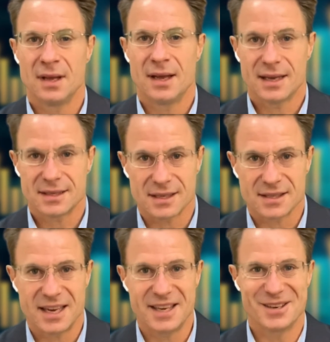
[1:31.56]
As I
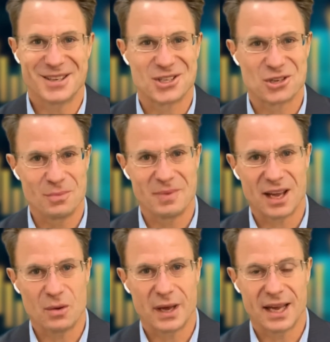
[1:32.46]
said,
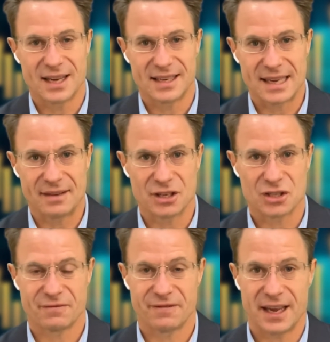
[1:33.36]
assuming we get a
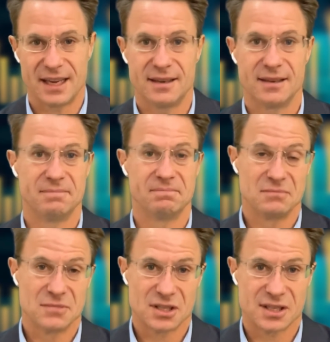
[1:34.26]
dovish Fed
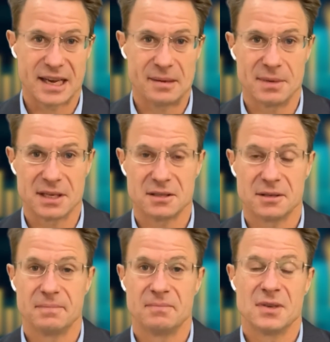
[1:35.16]
statement,
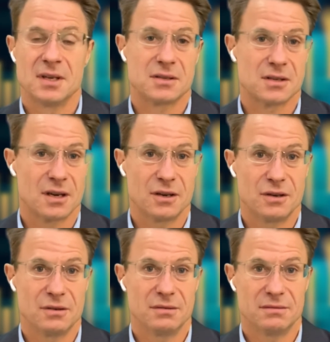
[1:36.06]

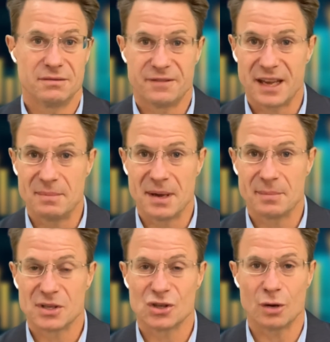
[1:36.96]
so Fed
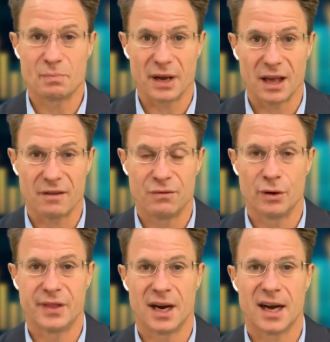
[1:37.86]
members not bringing
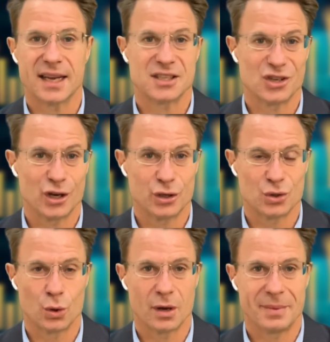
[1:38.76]
forward the hikes, no
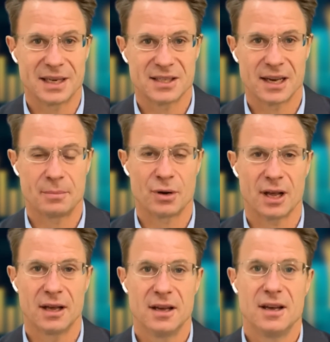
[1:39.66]
talk about
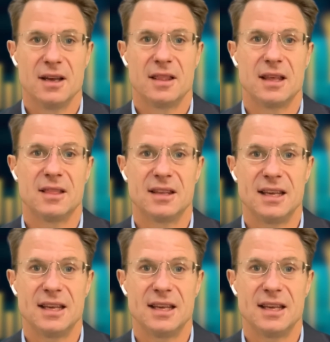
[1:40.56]
tapering, then